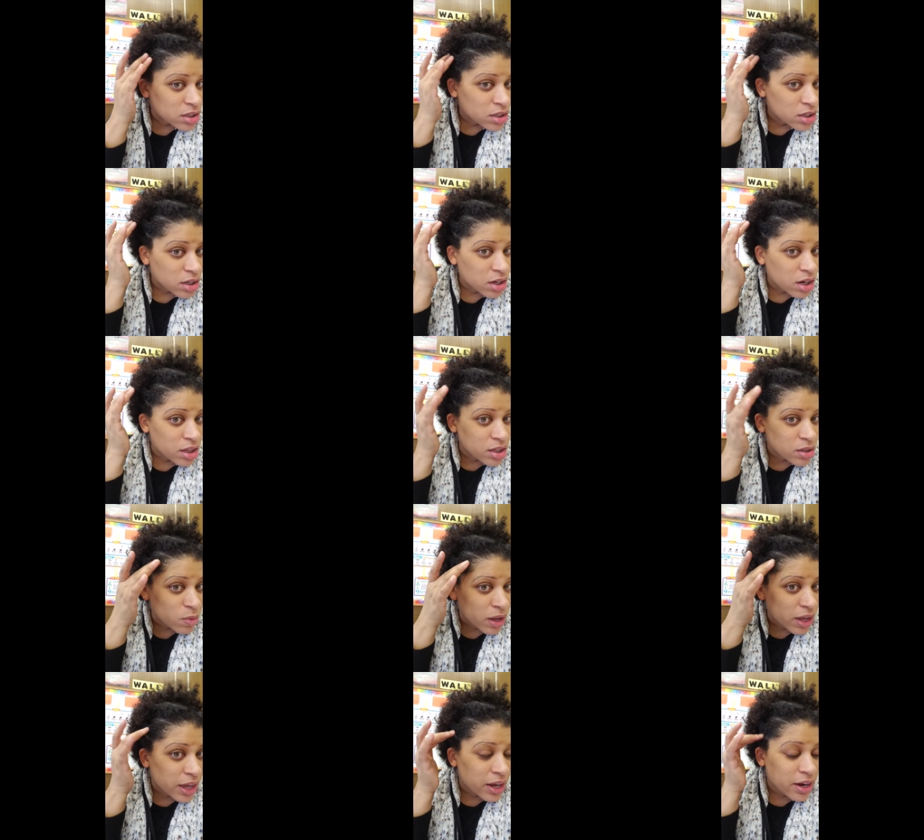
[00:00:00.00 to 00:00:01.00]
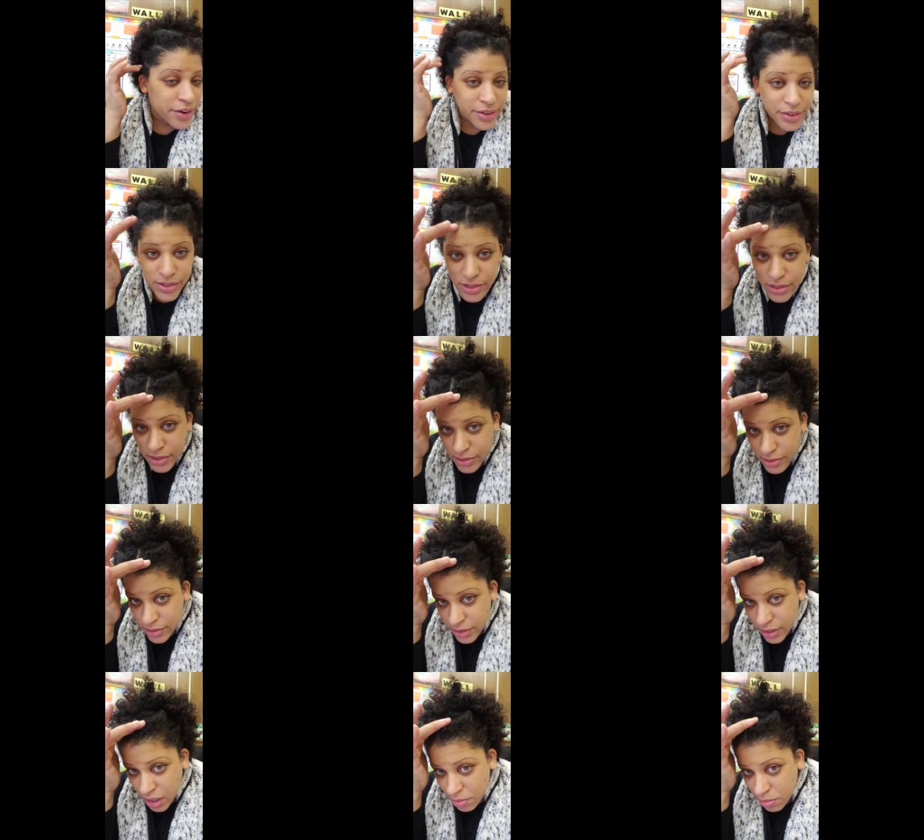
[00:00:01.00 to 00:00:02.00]
Look at all these white hairs.
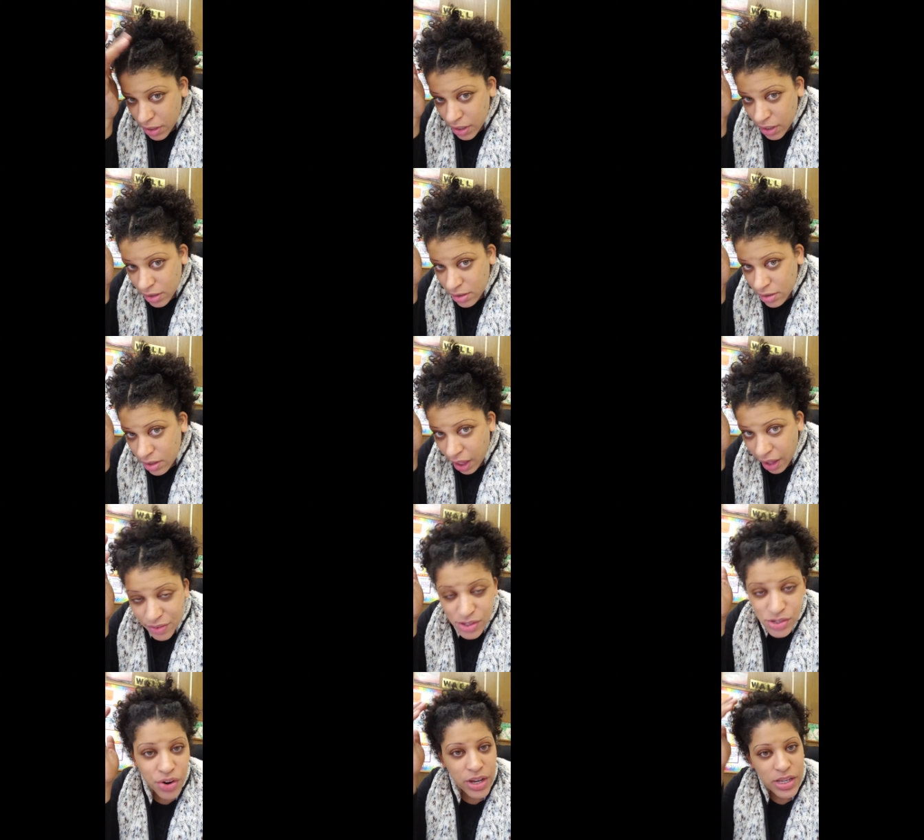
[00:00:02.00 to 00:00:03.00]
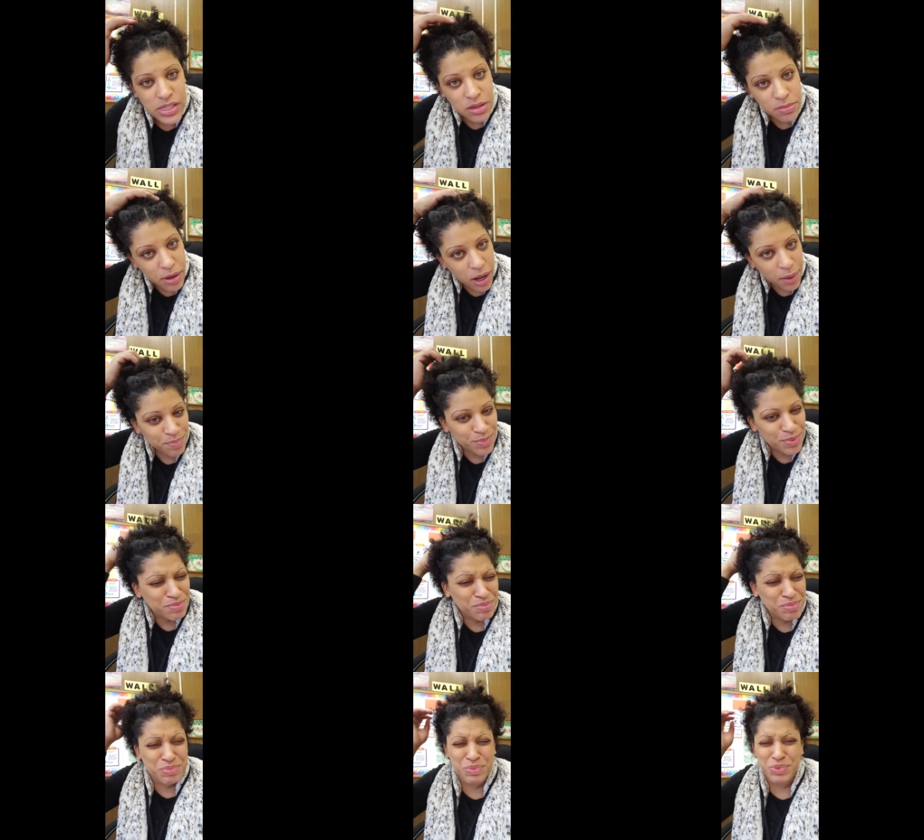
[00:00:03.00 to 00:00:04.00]
Yeah, man, life is crazy, but
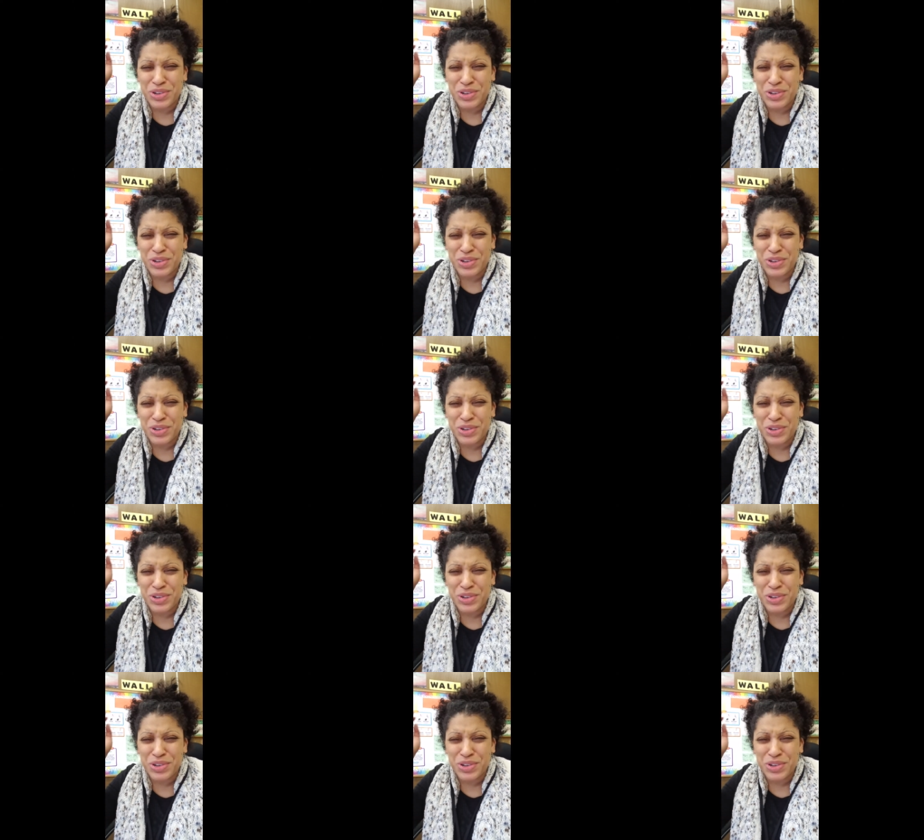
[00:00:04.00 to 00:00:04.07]
we're